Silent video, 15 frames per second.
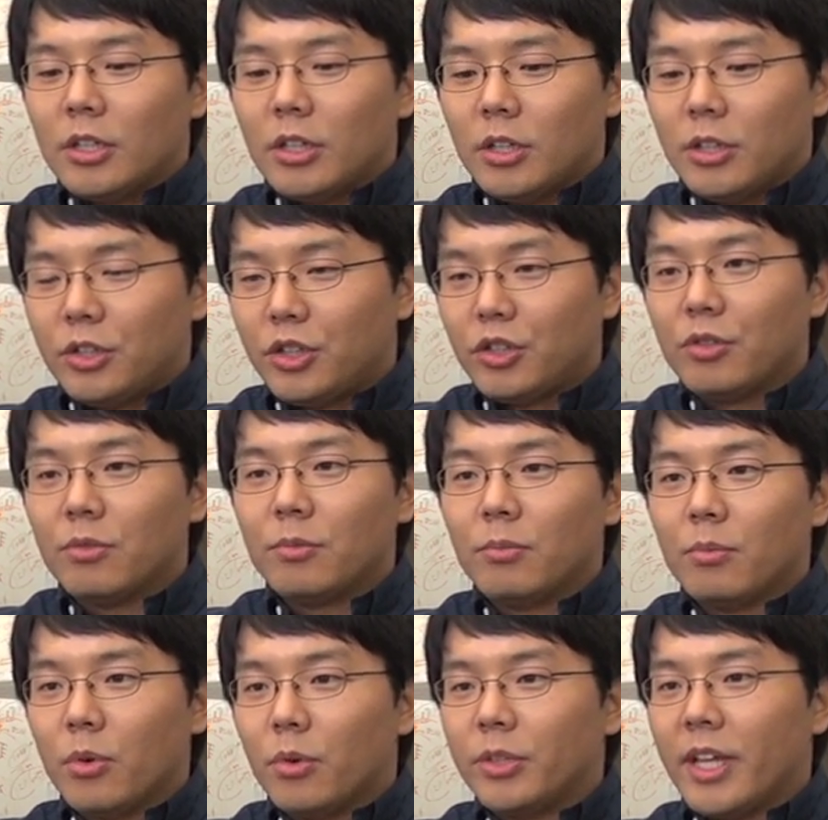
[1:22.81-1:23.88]

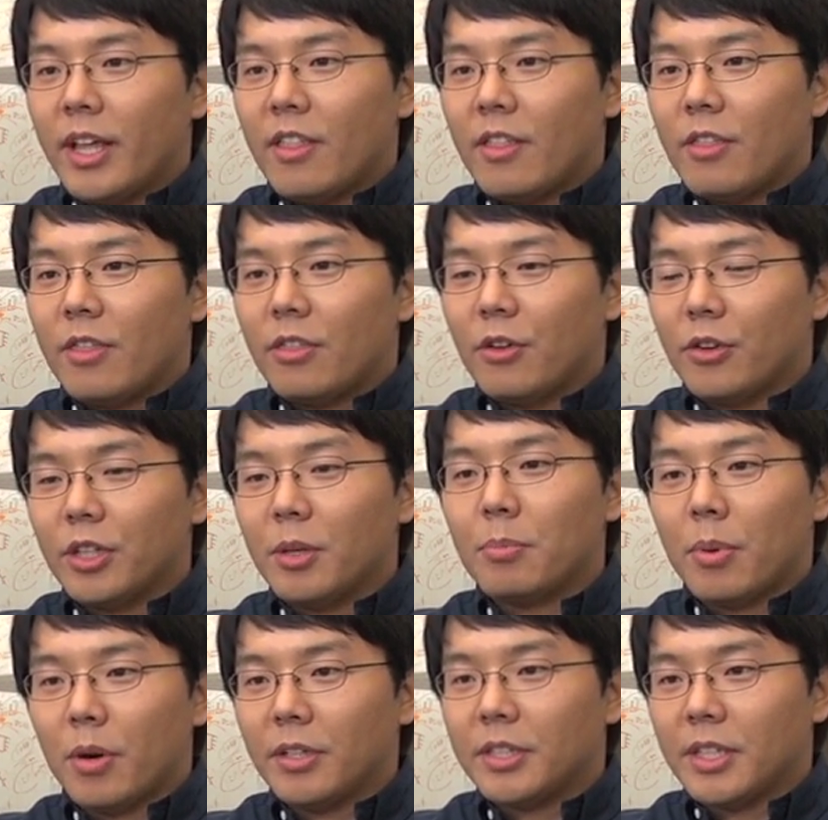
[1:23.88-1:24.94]
consume more than
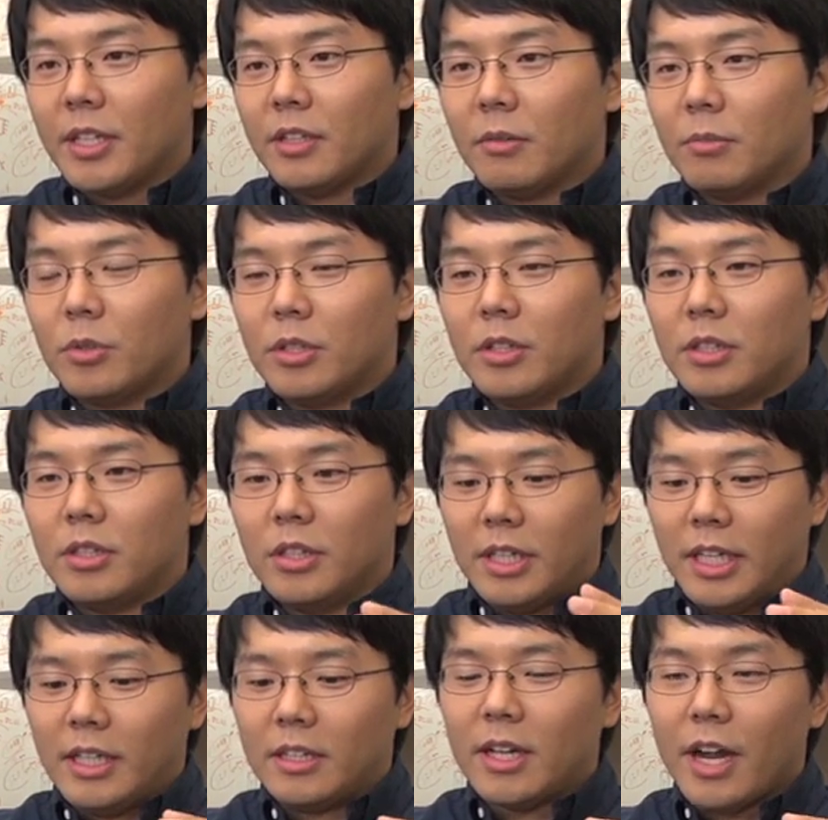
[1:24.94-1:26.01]
30% of
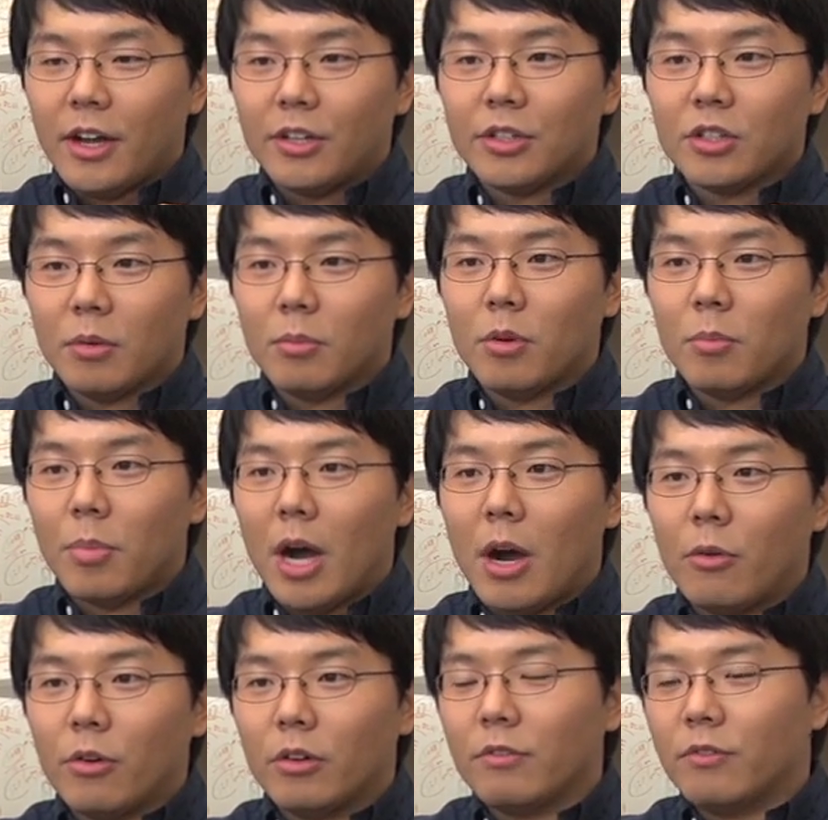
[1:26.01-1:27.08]
the entire server
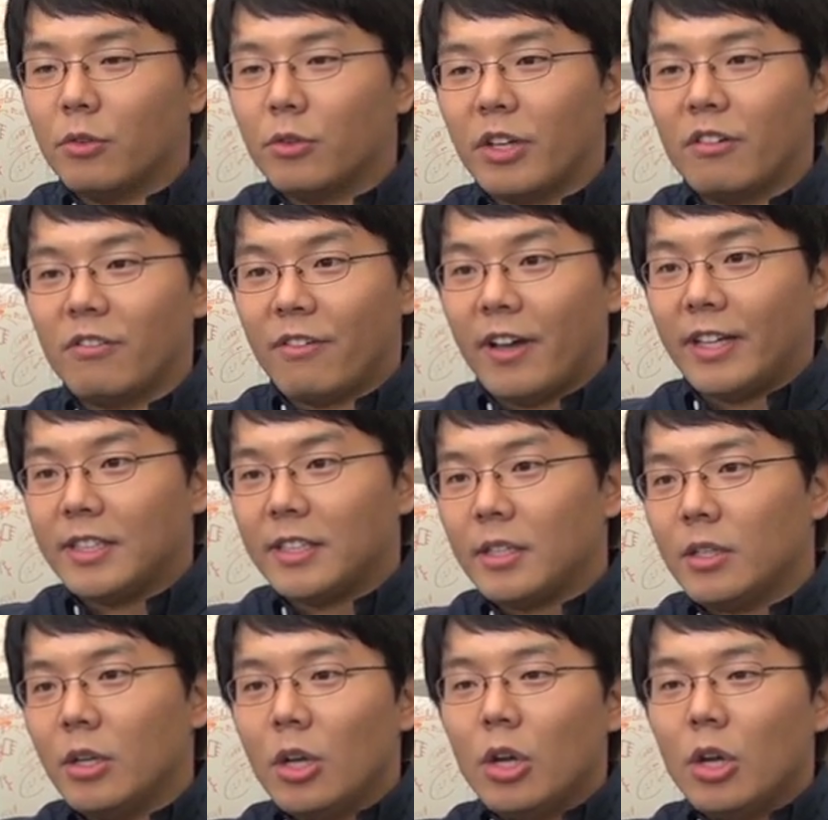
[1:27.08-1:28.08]
power for their fans,